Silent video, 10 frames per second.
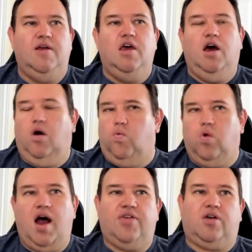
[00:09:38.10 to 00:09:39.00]
A
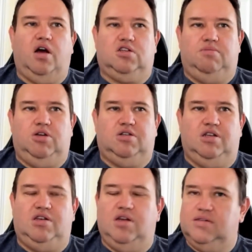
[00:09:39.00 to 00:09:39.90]
Roth
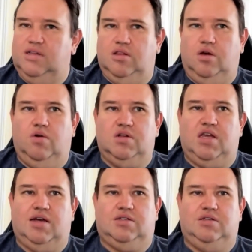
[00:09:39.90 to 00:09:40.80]
contribution doesn't lower
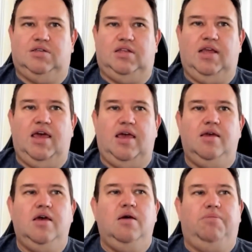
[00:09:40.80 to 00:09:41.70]
taxes today,
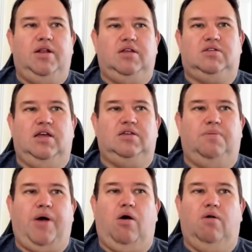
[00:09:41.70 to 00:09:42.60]
but it says a
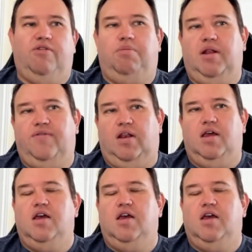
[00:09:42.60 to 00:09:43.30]
powerful benefit.